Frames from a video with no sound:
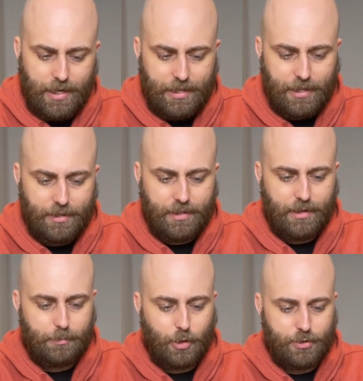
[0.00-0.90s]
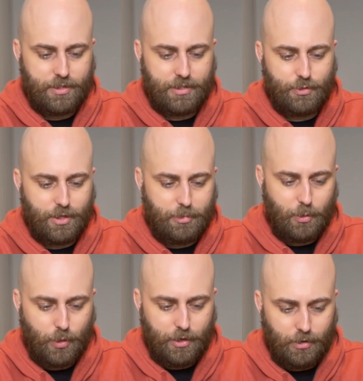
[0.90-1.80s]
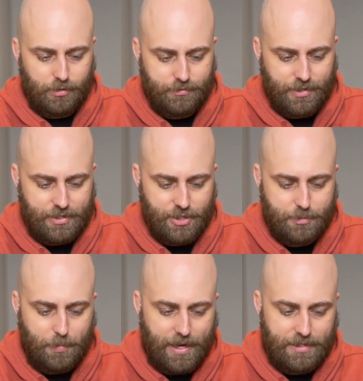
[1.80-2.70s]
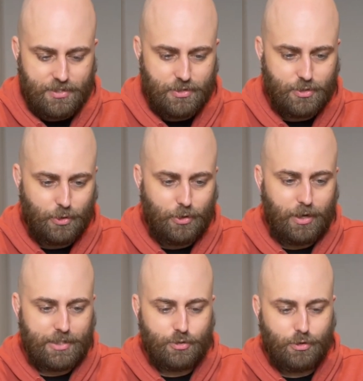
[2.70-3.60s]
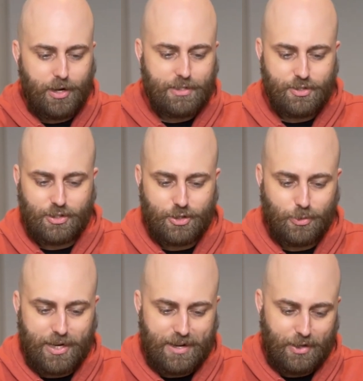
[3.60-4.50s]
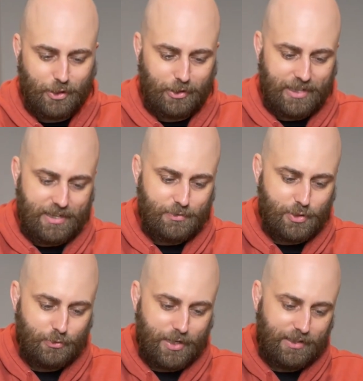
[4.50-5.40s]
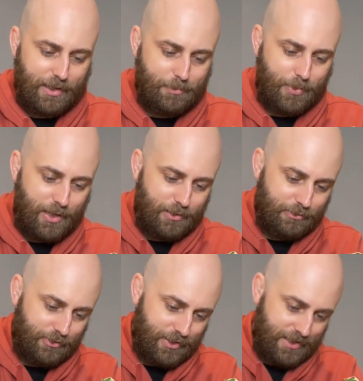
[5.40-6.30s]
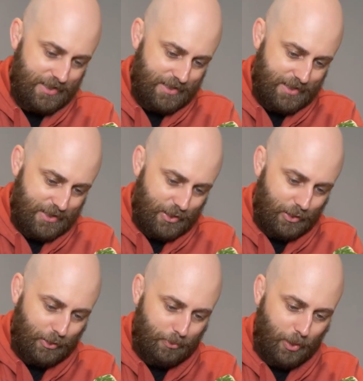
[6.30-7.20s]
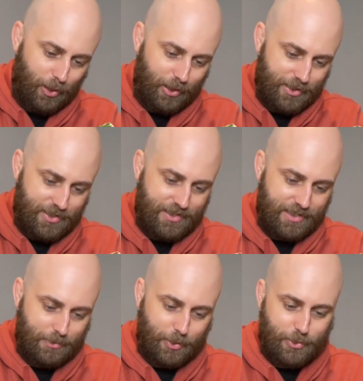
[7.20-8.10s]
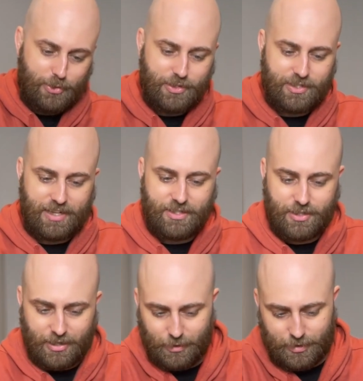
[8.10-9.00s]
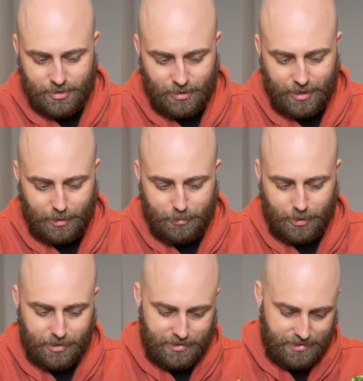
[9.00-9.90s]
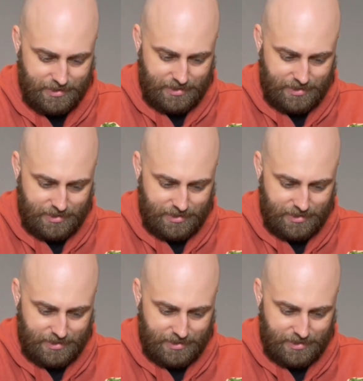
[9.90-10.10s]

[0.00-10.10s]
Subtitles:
And the other thing I'm constantly trying to be aware of is space. So I try and situate now the leaves directly above the pots, as opposed to say sitting on the side of the pot,